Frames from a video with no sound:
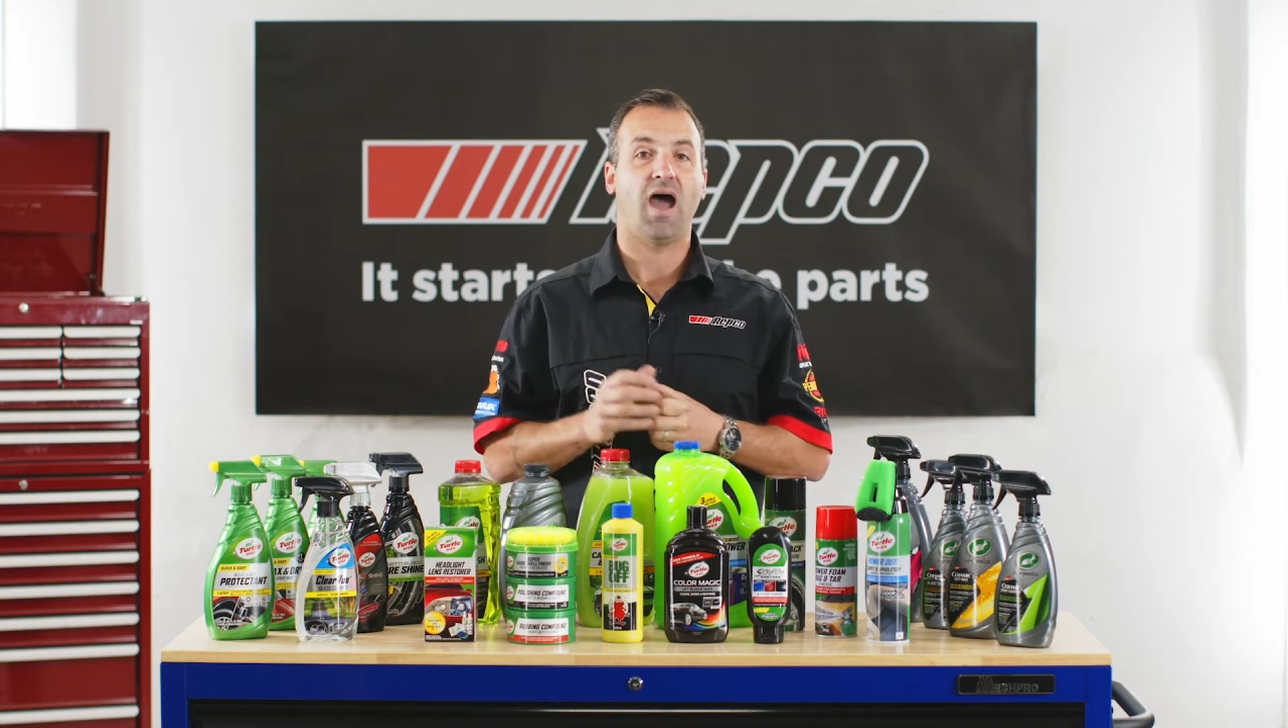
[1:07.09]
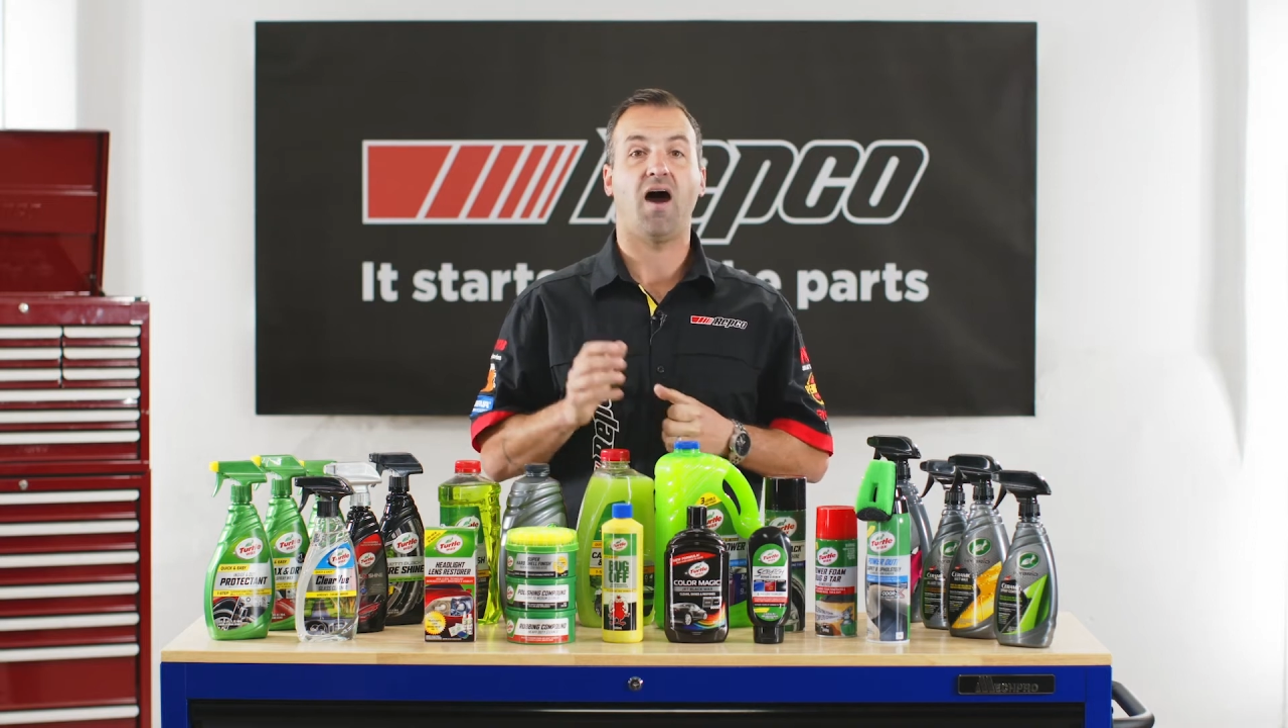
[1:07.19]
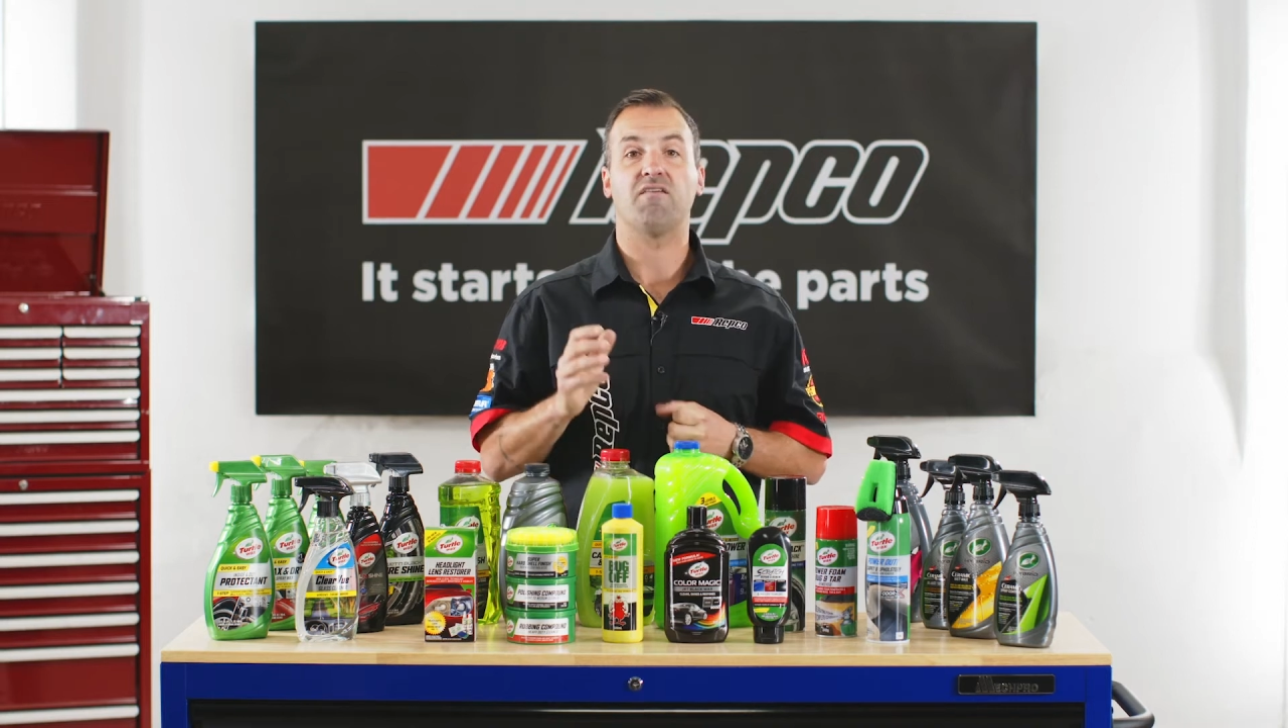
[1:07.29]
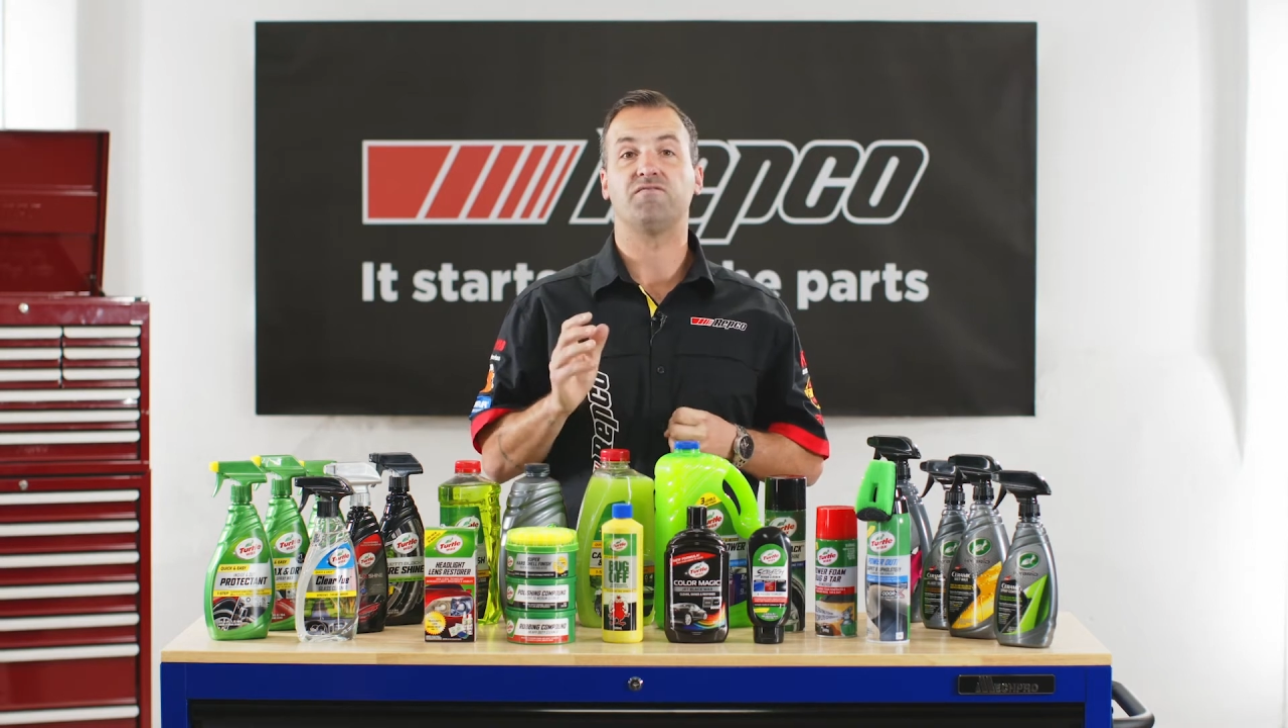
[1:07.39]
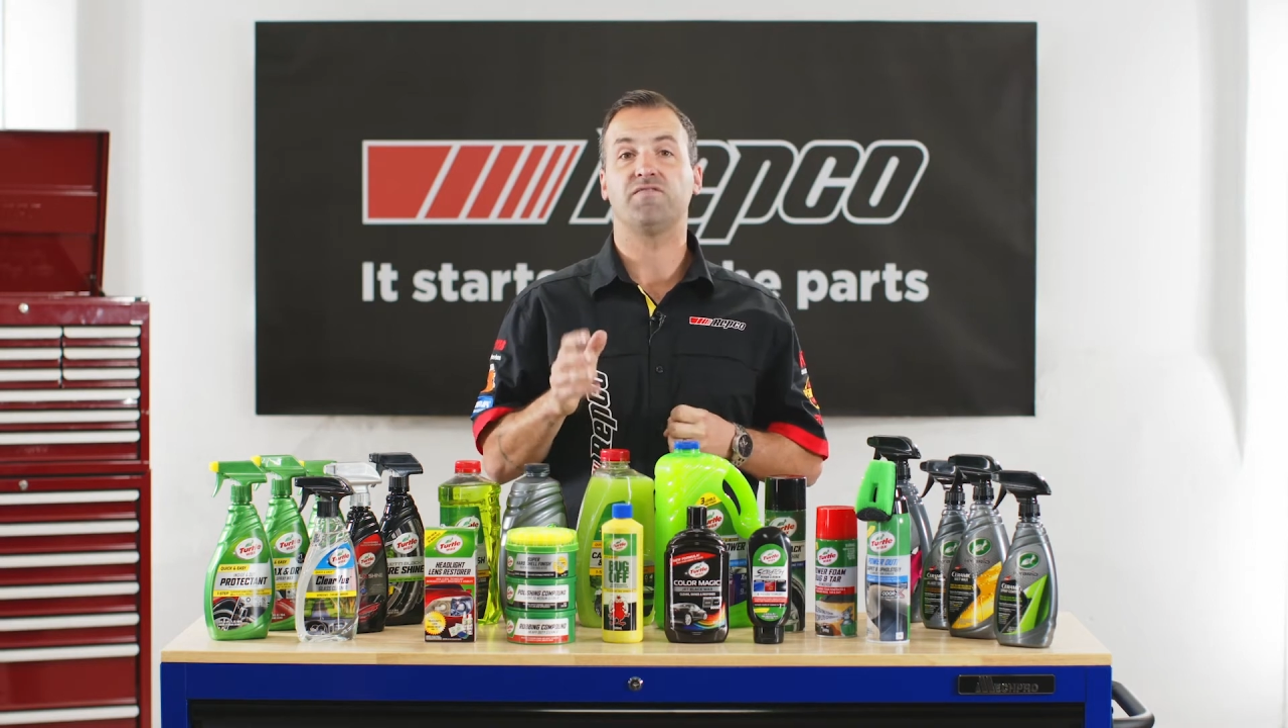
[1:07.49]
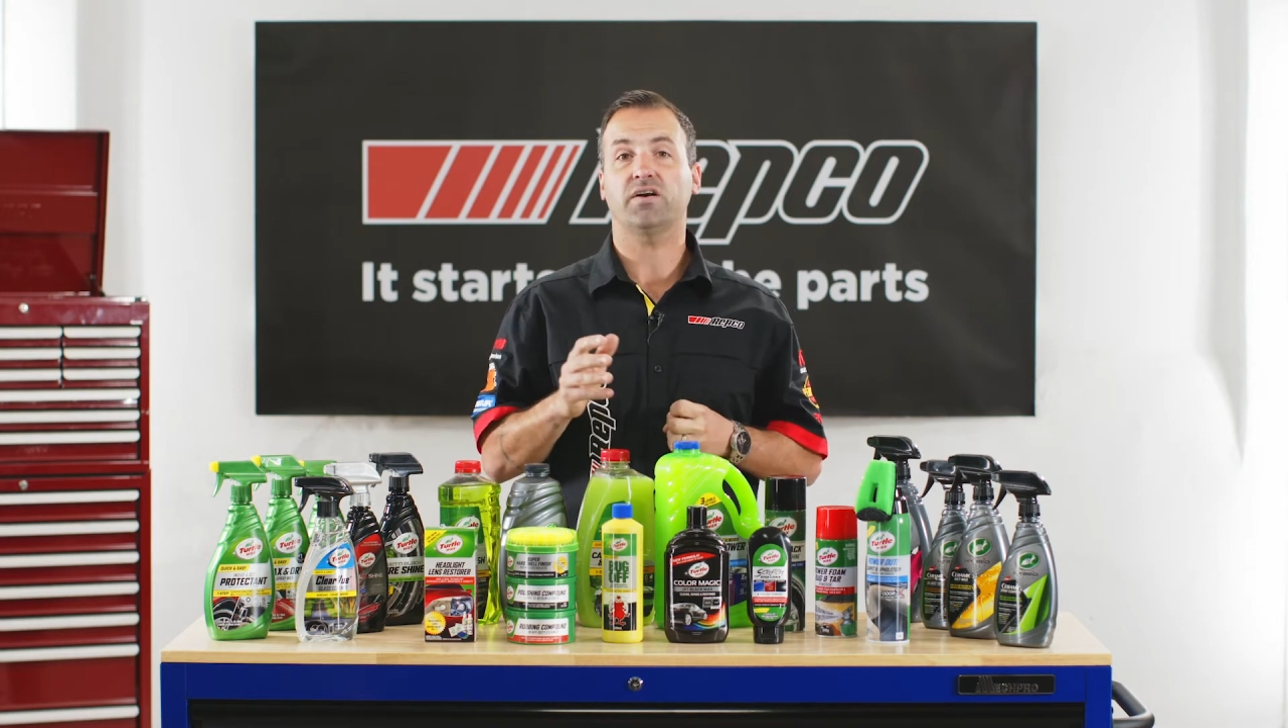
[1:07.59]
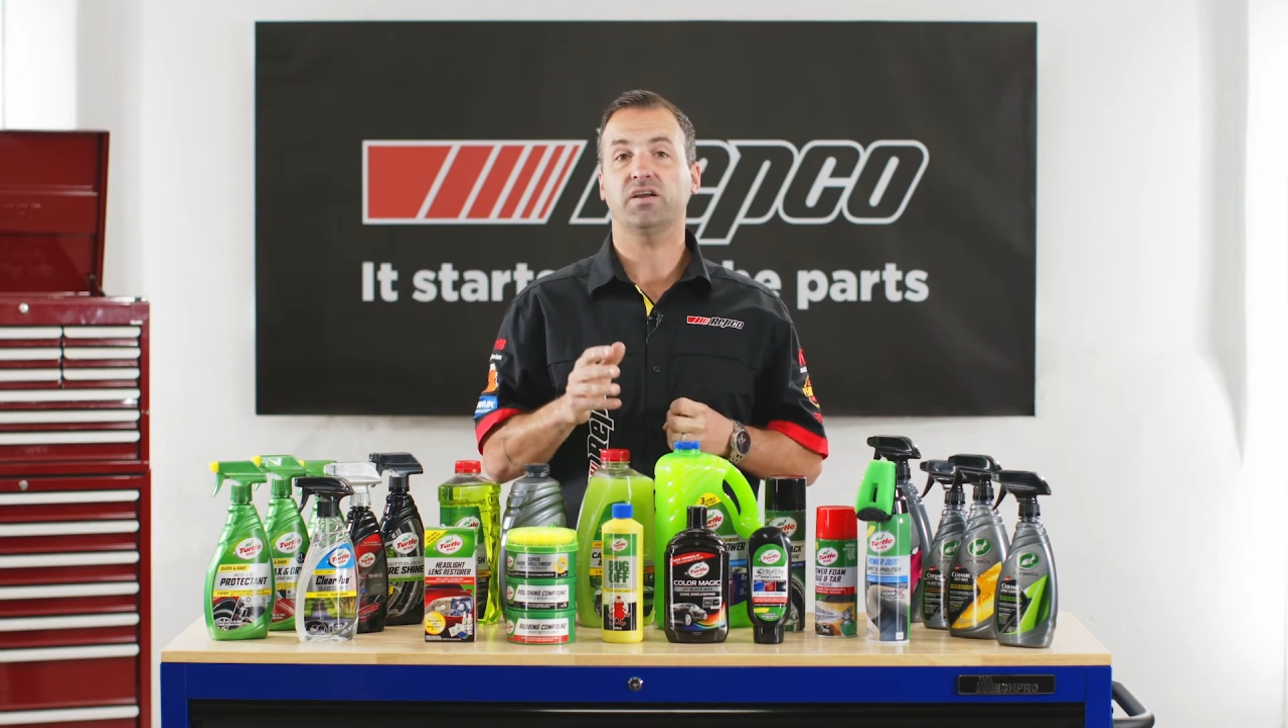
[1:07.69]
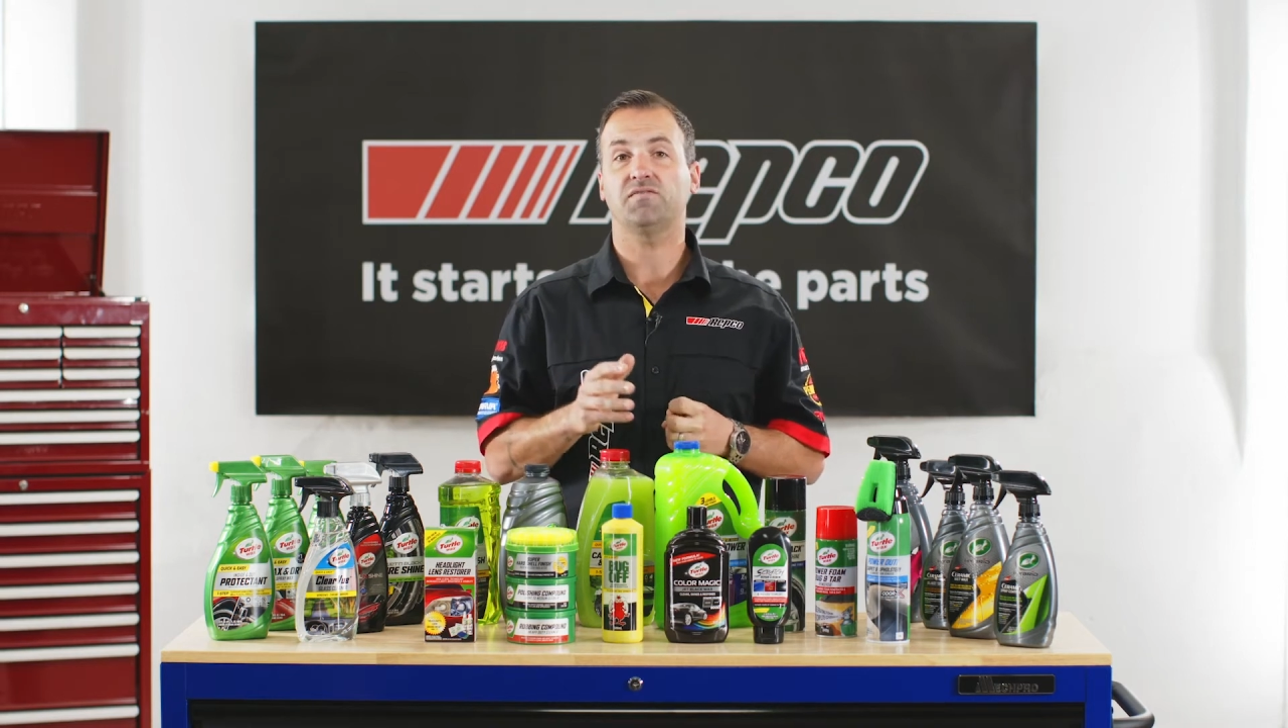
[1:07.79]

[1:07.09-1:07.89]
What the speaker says: are very